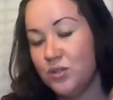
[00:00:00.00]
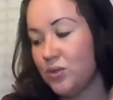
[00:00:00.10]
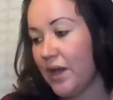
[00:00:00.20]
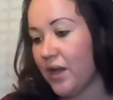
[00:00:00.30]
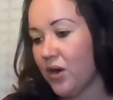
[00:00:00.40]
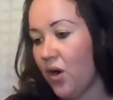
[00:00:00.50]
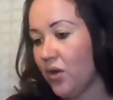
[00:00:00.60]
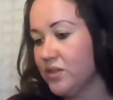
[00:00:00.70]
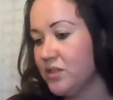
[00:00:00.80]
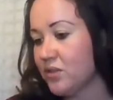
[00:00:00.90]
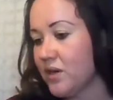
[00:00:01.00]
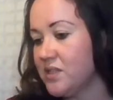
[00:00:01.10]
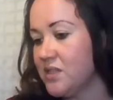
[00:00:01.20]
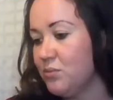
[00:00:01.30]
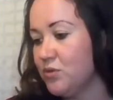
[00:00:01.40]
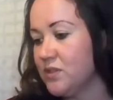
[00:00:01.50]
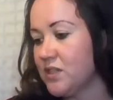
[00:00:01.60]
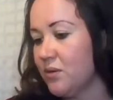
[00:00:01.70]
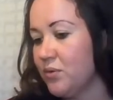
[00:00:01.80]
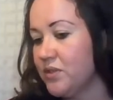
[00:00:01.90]
do like all these crazy moon
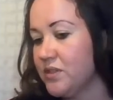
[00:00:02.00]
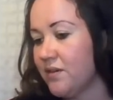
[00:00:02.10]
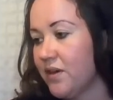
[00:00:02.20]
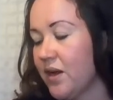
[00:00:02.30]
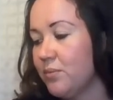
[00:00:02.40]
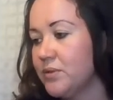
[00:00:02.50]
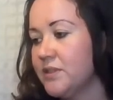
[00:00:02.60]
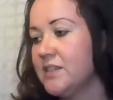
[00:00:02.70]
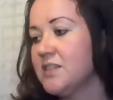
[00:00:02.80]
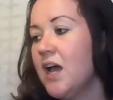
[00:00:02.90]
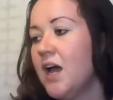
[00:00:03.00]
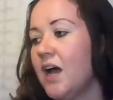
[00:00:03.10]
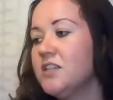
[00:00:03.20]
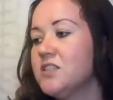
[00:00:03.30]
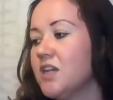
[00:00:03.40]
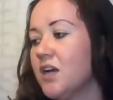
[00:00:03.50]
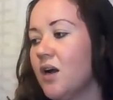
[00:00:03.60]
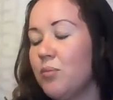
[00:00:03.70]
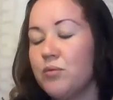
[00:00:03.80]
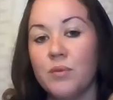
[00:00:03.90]
ceremonies every couple days. I just take a
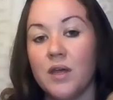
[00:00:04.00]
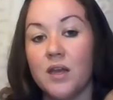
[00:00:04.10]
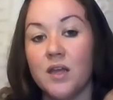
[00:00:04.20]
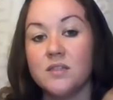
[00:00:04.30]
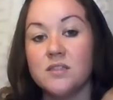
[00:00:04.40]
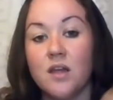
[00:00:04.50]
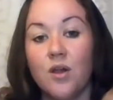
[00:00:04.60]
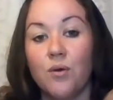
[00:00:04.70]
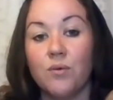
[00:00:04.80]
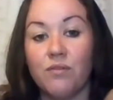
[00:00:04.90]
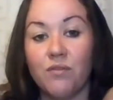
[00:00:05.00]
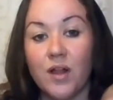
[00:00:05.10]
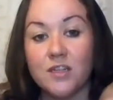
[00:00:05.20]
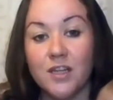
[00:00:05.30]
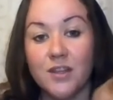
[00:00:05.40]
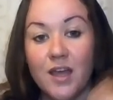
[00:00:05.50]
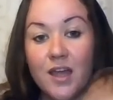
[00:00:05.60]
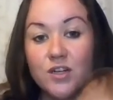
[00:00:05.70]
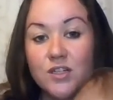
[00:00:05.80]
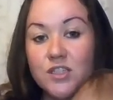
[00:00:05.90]
couple minutes, reflect on the
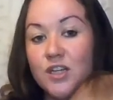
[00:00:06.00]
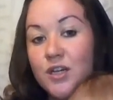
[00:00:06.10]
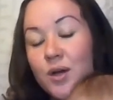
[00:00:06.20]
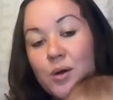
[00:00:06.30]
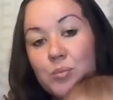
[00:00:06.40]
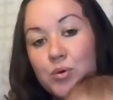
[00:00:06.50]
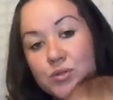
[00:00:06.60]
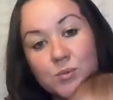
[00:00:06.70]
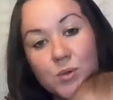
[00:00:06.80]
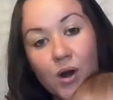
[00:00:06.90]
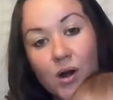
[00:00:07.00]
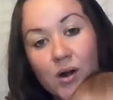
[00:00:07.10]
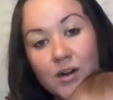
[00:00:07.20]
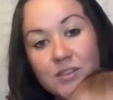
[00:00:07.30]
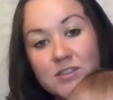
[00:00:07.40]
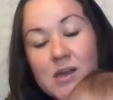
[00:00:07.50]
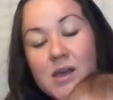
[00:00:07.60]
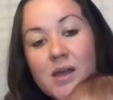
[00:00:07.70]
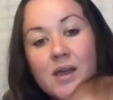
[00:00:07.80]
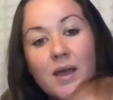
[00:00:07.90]
energy, pull some cards,
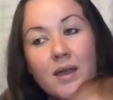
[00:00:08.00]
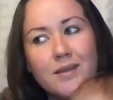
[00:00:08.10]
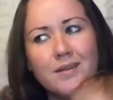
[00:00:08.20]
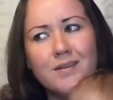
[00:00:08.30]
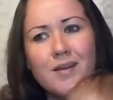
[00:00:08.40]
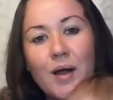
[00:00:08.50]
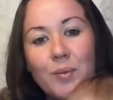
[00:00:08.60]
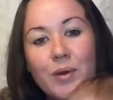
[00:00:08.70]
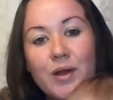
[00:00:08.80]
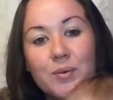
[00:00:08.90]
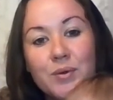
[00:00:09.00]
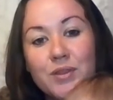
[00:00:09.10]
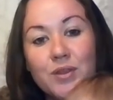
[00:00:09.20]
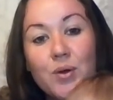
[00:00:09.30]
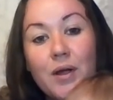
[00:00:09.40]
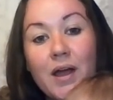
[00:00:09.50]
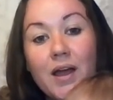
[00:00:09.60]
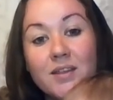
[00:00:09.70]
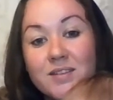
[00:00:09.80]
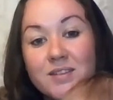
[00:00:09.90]
and talk about it with you
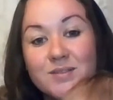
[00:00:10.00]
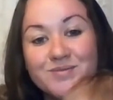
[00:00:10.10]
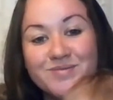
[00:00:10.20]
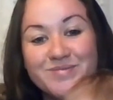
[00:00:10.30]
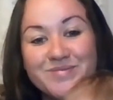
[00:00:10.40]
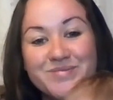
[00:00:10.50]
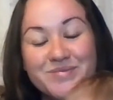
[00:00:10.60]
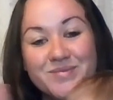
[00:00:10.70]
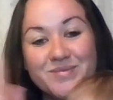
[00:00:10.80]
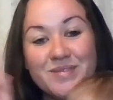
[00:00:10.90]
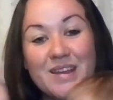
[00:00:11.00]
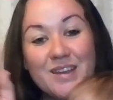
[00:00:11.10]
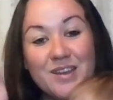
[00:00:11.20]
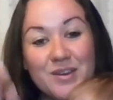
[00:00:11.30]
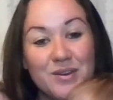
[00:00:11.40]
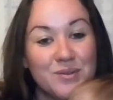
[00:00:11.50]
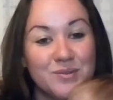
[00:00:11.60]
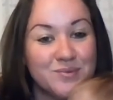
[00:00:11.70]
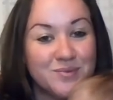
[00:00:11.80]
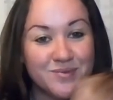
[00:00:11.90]
guys. Thank you.